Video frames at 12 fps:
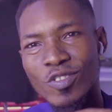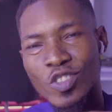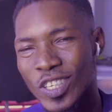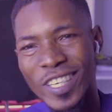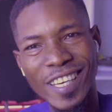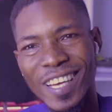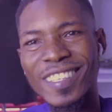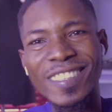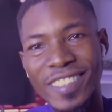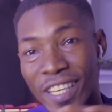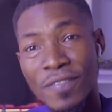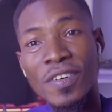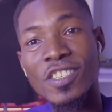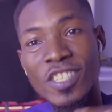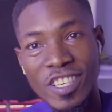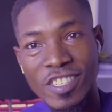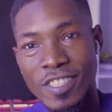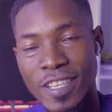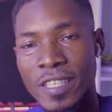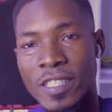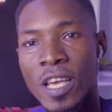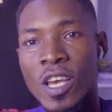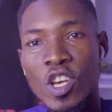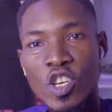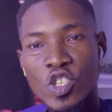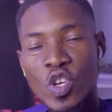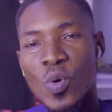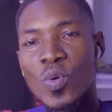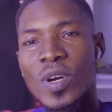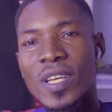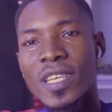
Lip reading: You can never change that. So